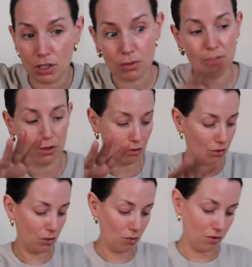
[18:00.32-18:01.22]
once we've gone
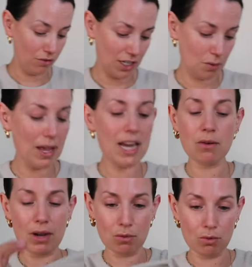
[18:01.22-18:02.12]
through all of this. But
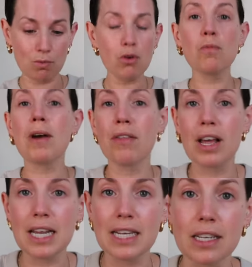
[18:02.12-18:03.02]
anyway, more about
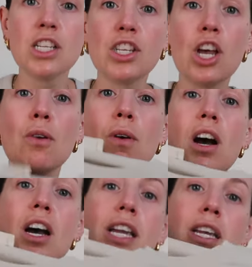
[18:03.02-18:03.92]
that later. So
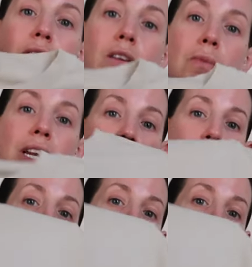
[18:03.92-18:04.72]
I picked up